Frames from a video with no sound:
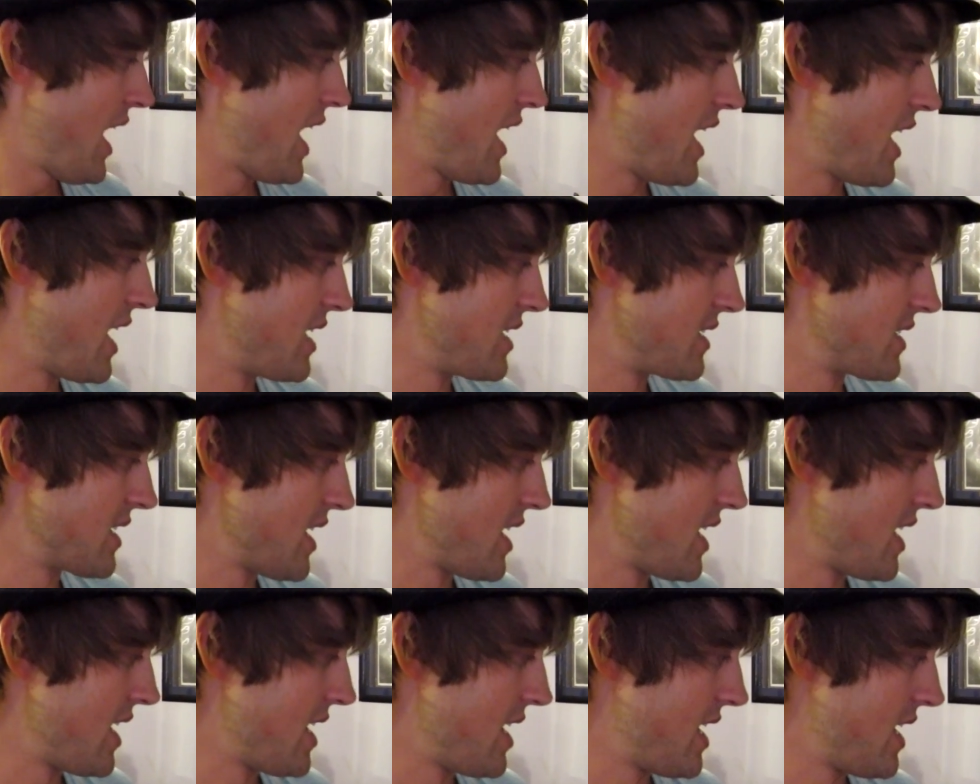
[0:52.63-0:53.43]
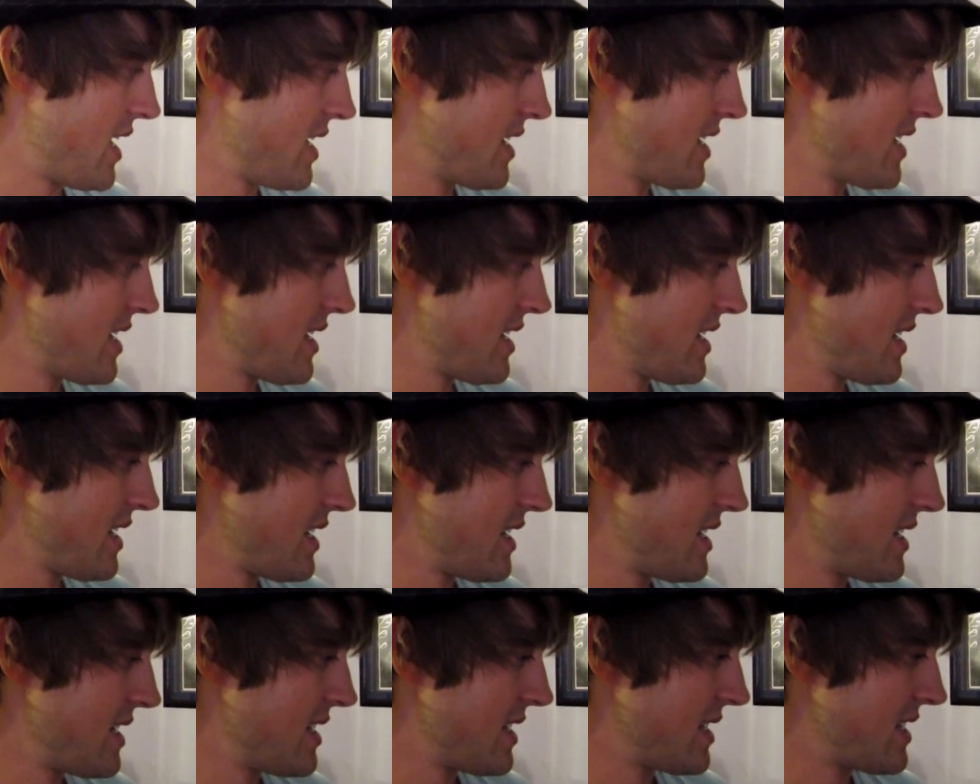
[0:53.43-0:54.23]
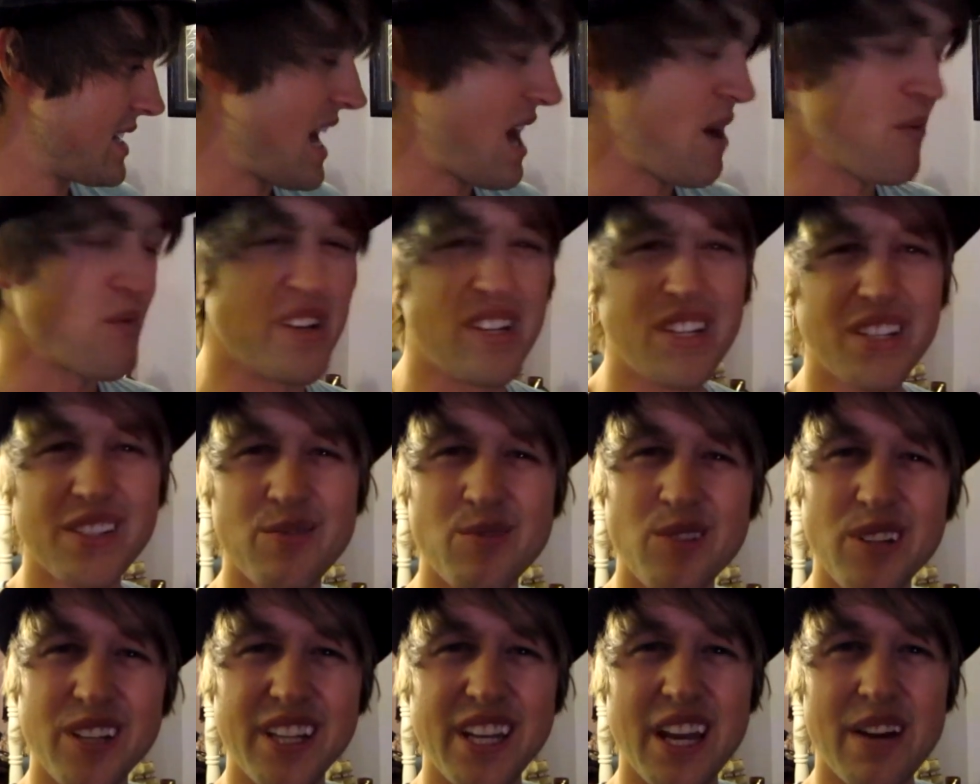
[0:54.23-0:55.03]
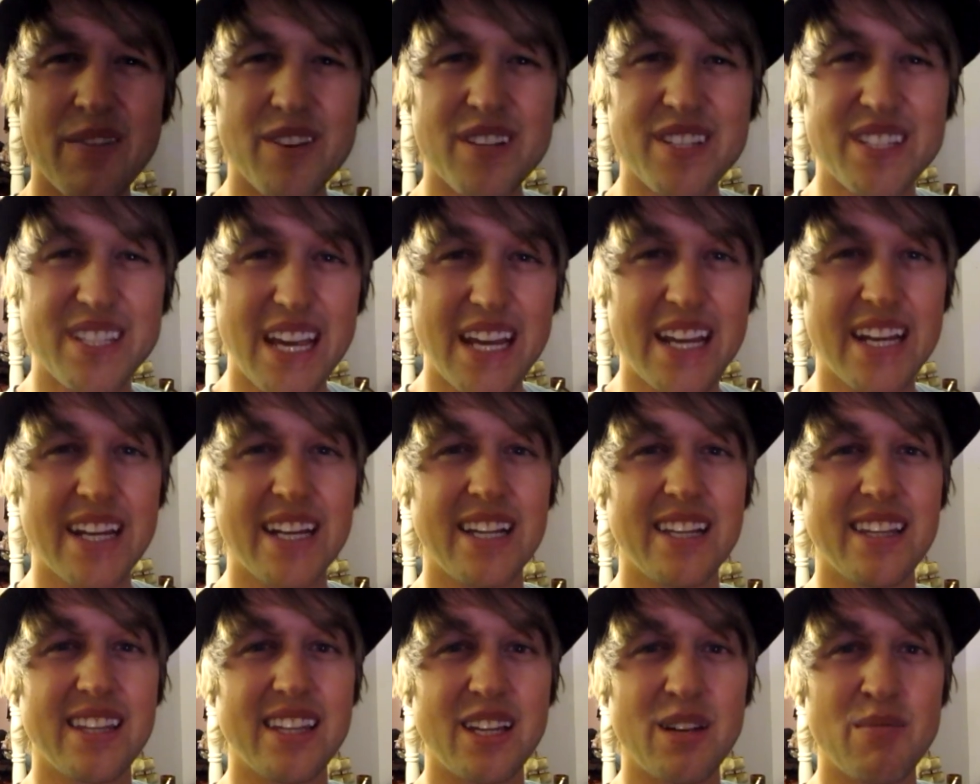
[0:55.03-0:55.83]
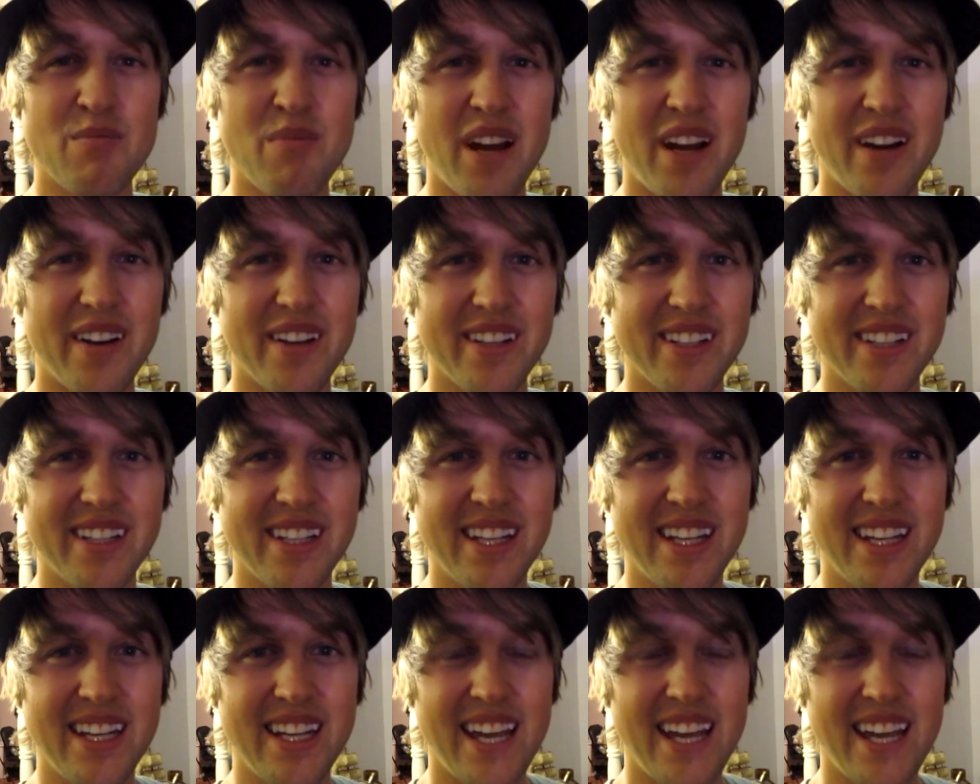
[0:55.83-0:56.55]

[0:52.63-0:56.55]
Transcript: And, uh, yeah, we just really never said anything about it.